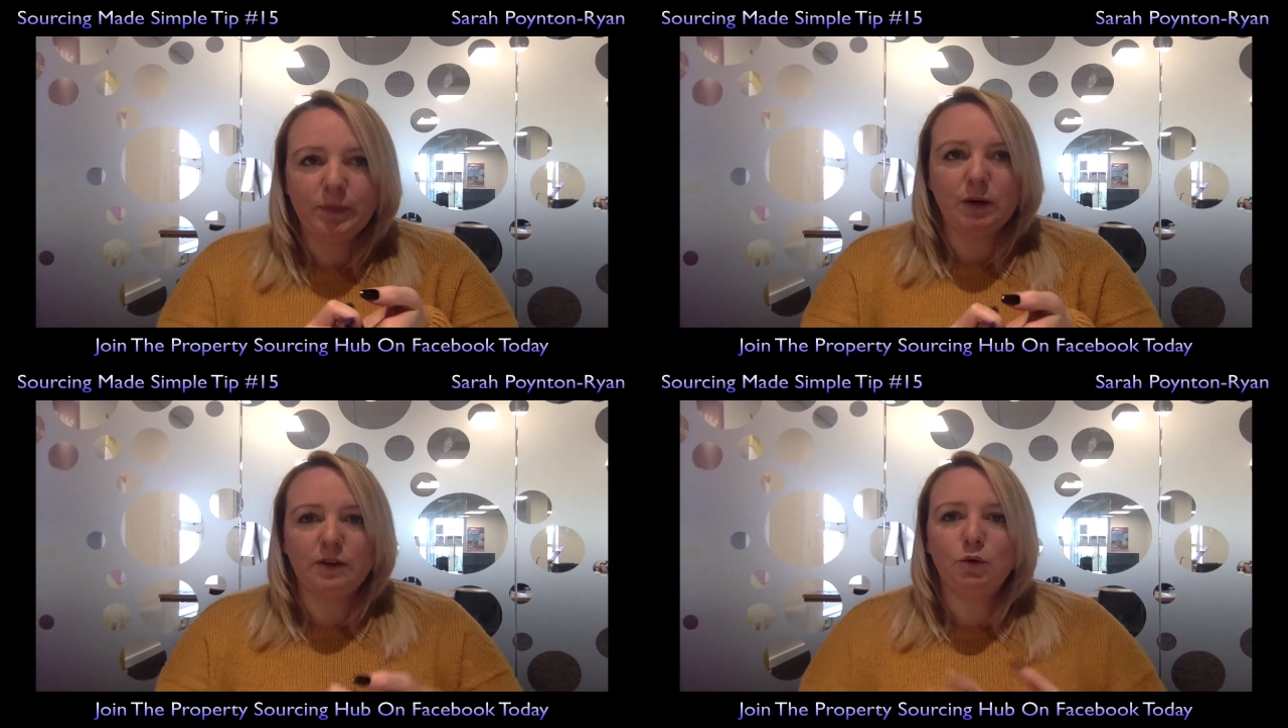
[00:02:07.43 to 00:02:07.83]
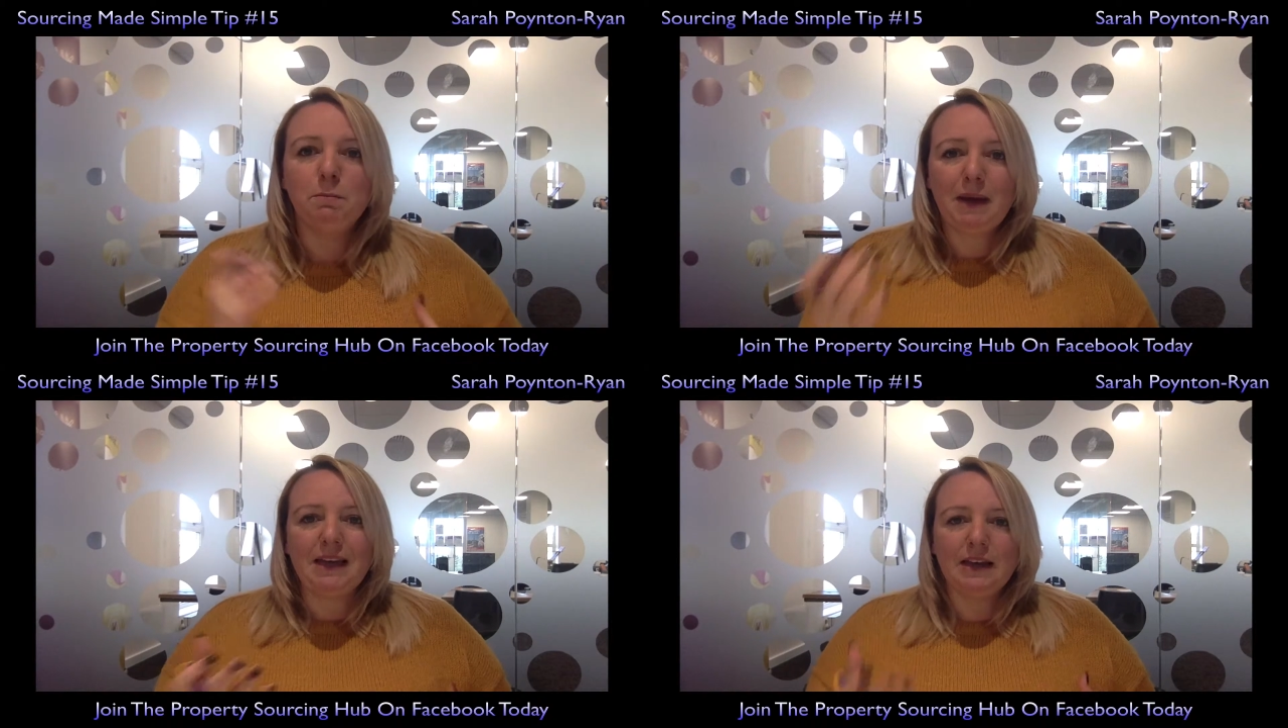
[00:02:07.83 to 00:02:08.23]
Now, if you're
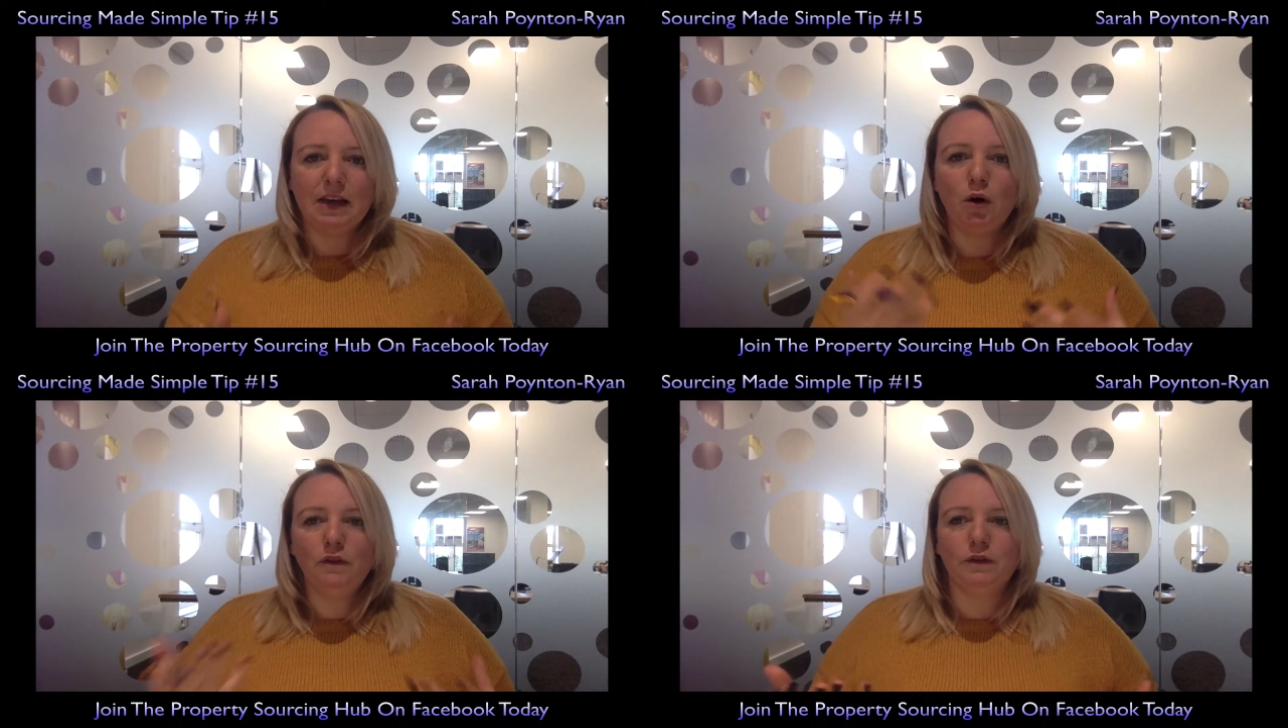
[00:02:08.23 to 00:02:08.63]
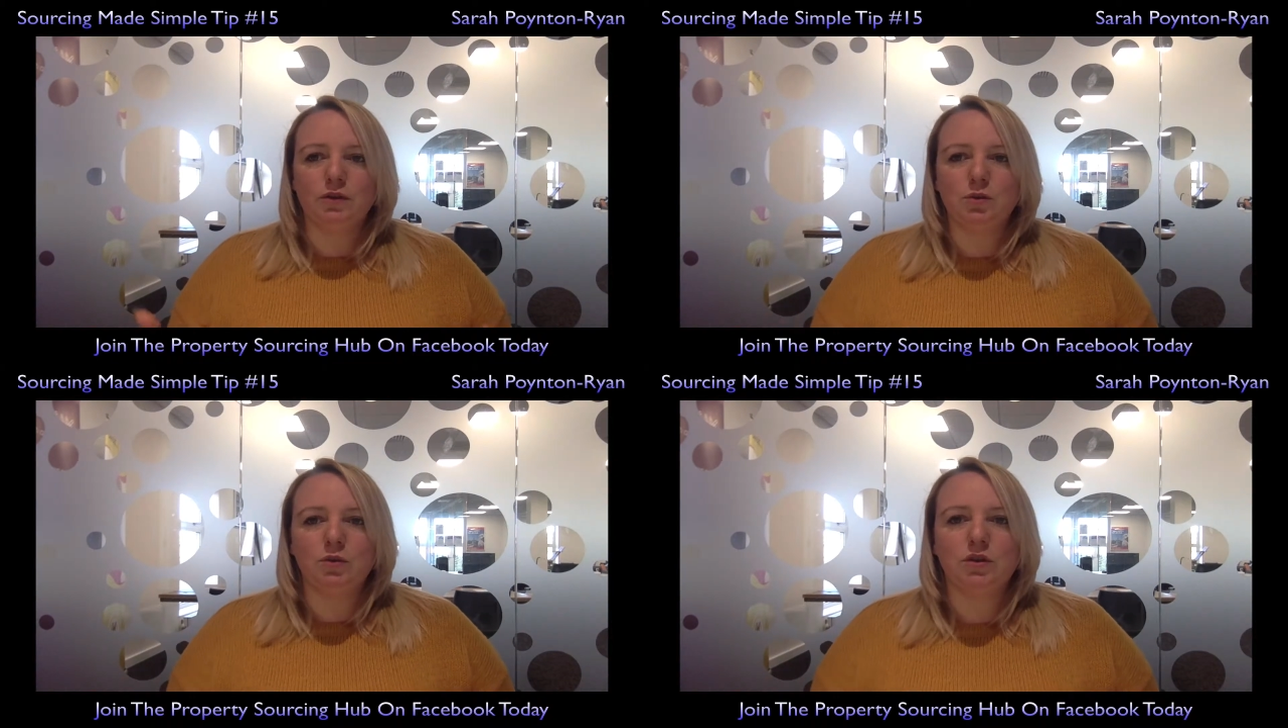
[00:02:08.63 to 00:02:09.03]
making
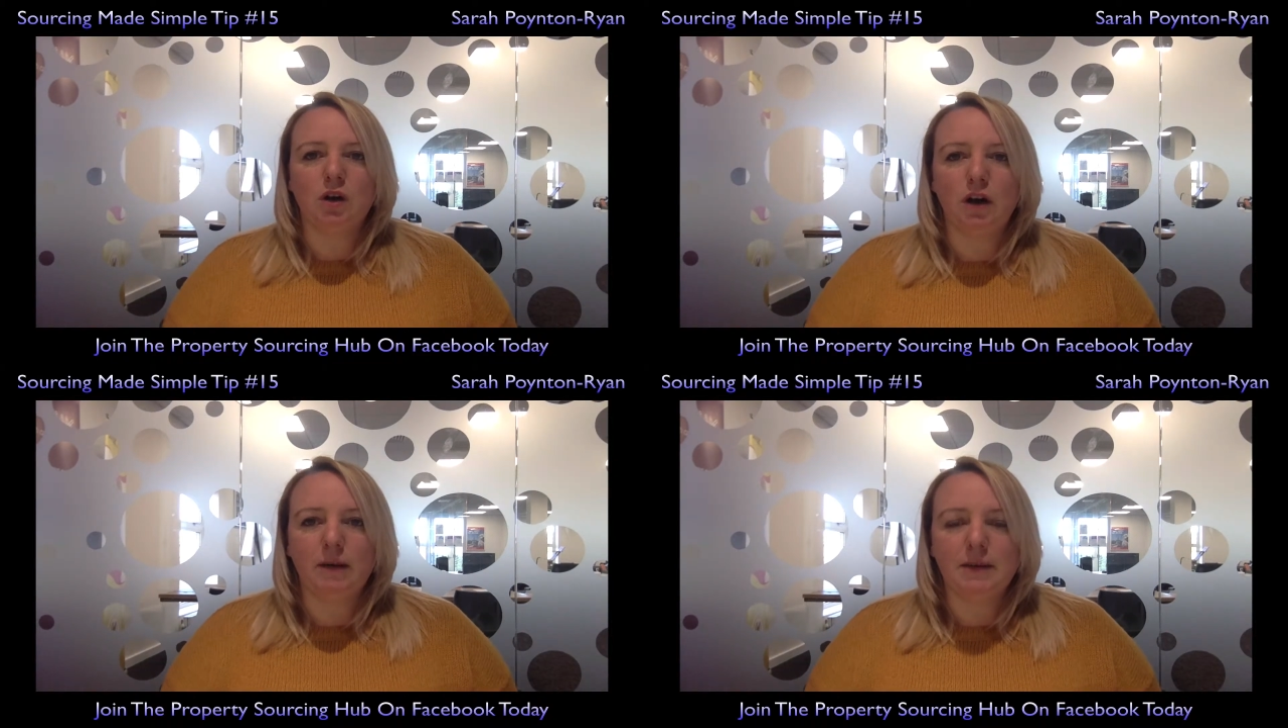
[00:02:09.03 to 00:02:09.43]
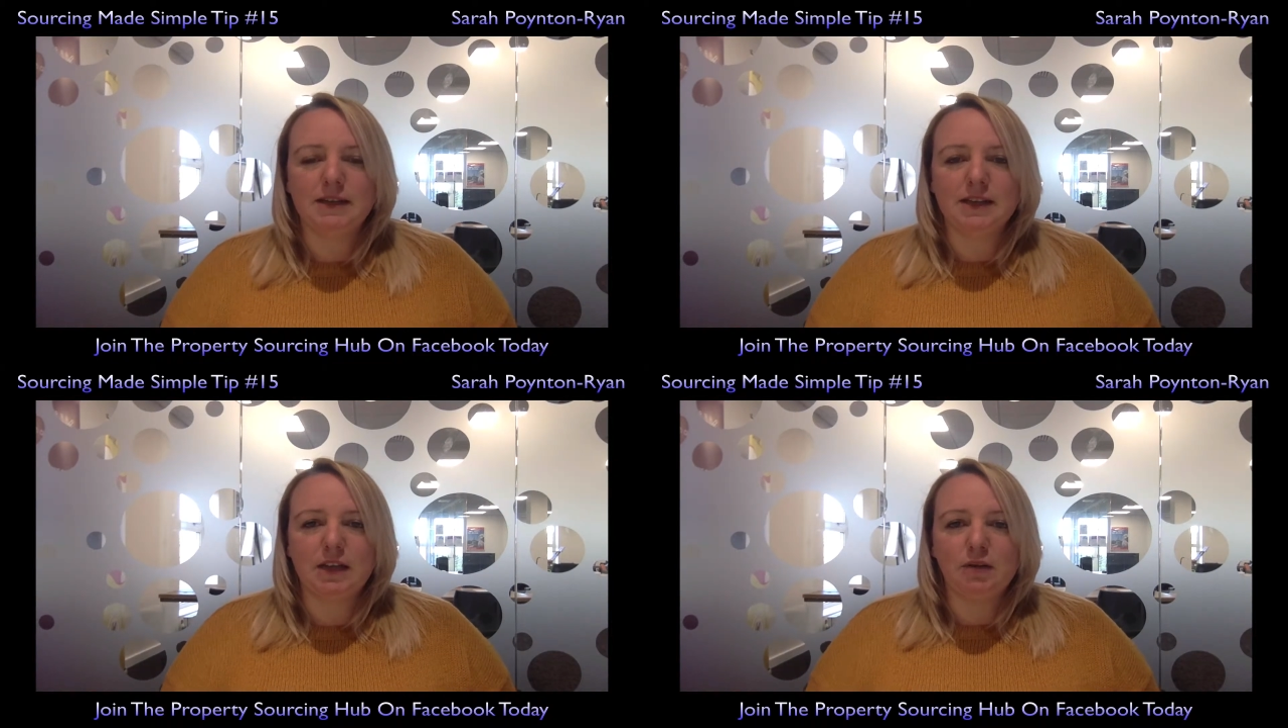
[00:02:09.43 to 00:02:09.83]
offers all the time,
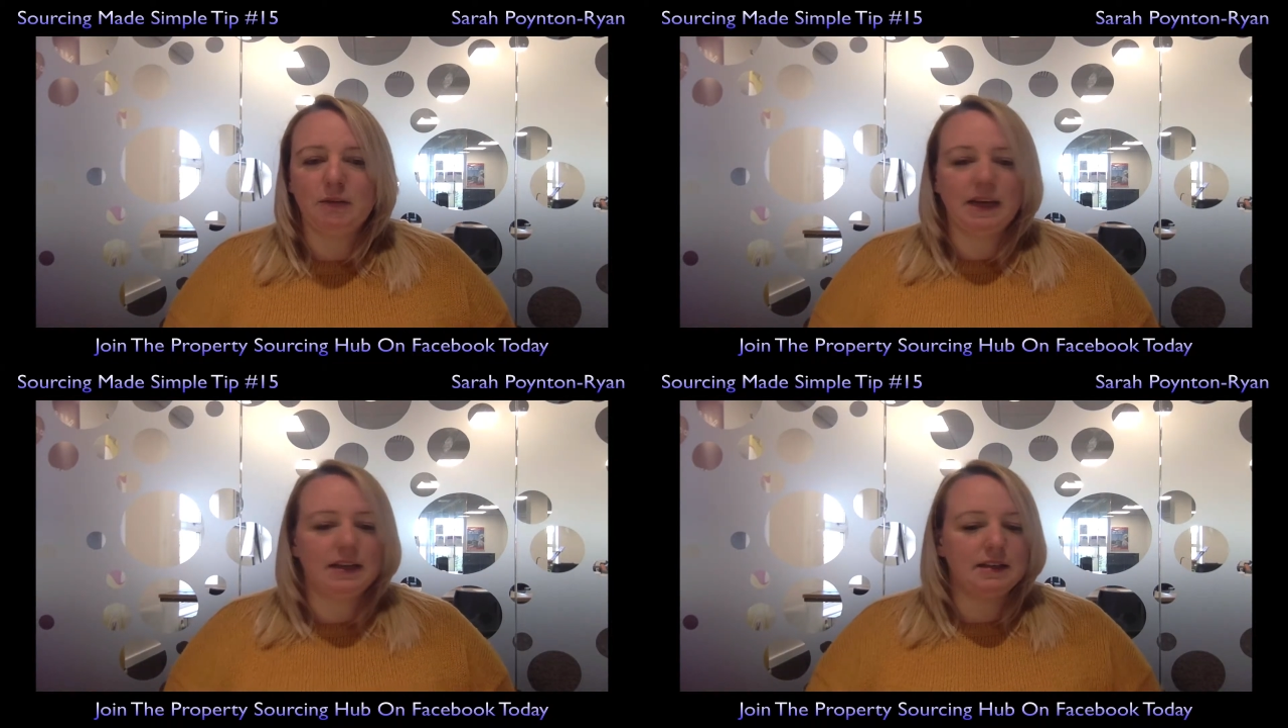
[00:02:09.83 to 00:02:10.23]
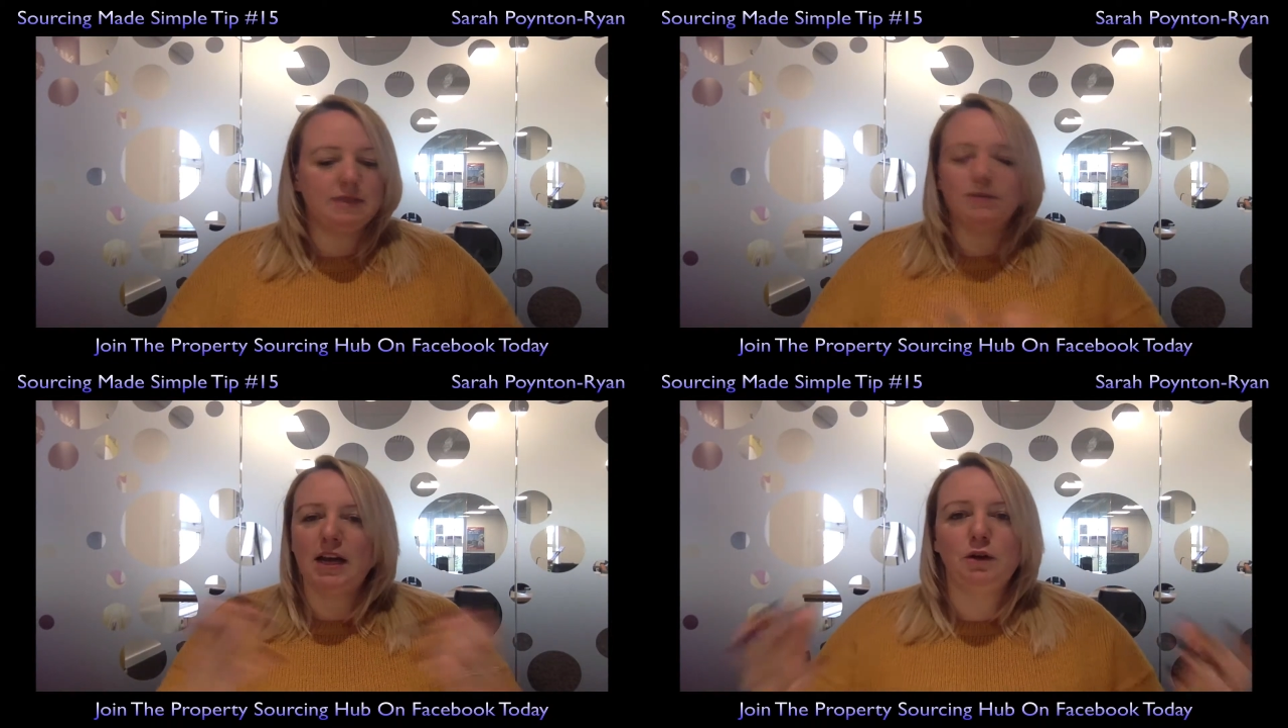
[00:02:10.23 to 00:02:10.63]
let's say you make
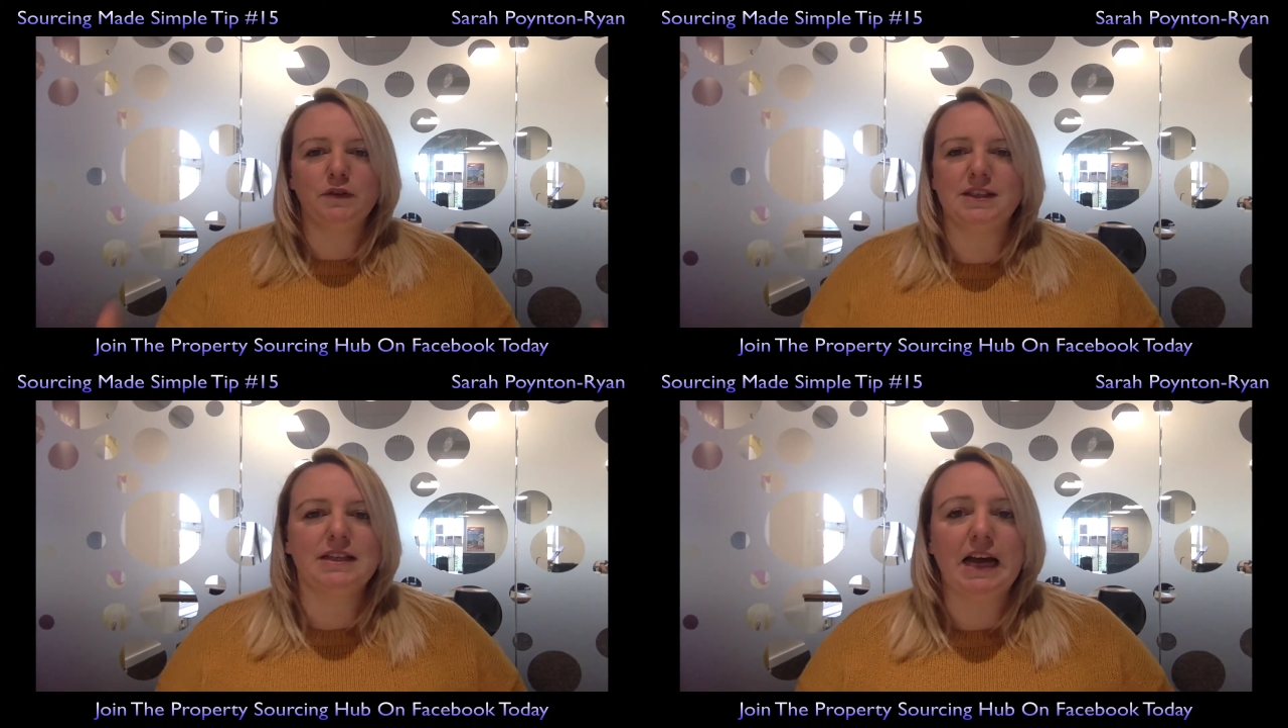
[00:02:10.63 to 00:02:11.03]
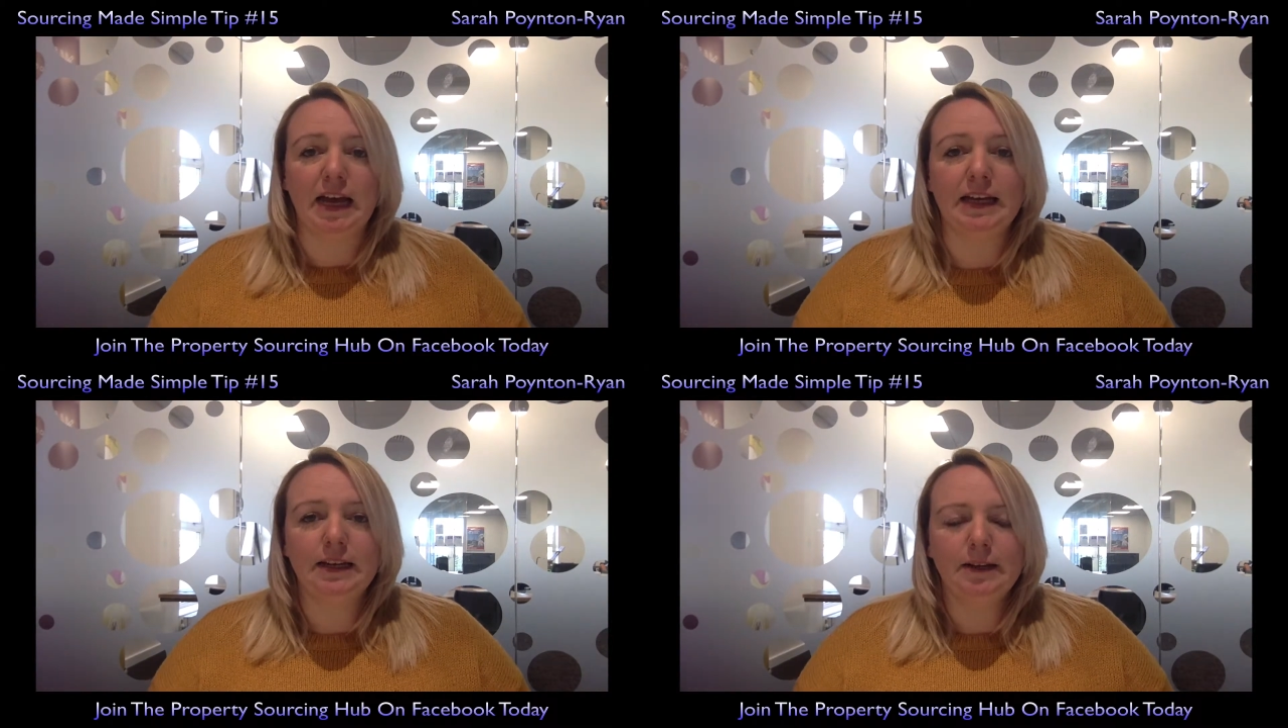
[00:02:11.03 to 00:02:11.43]
10 offers a
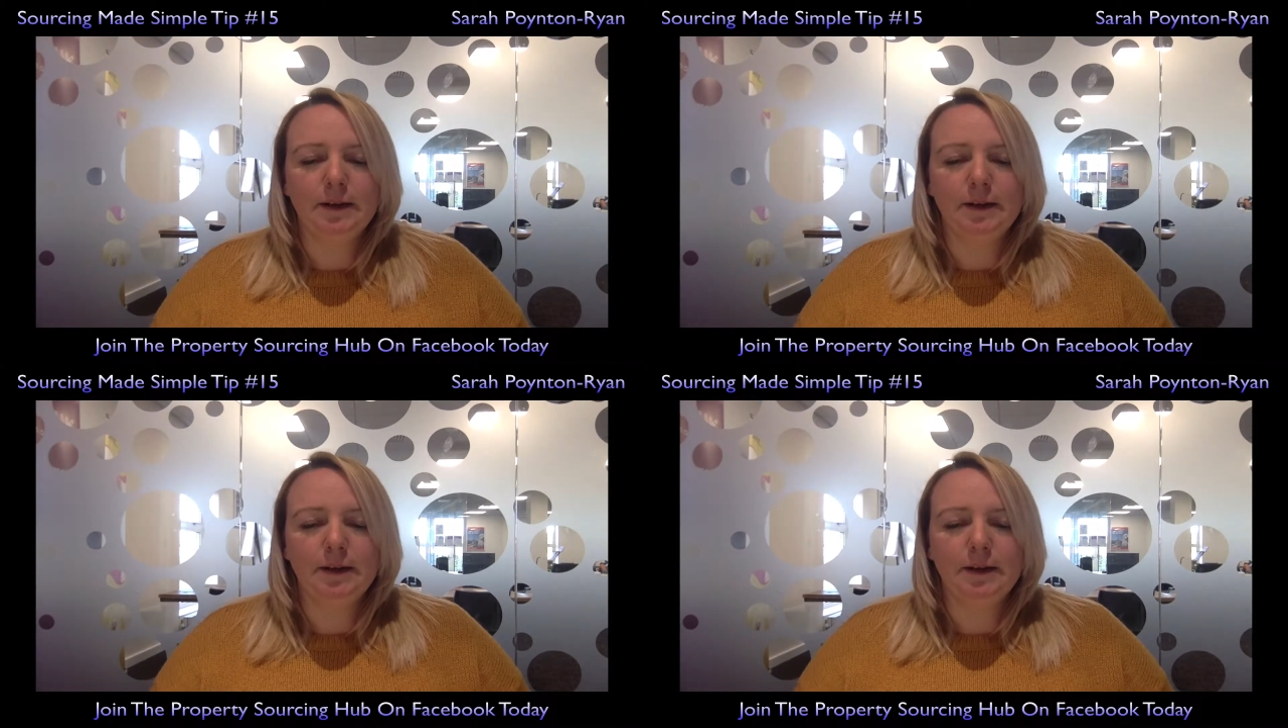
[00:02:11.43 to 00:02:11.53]
day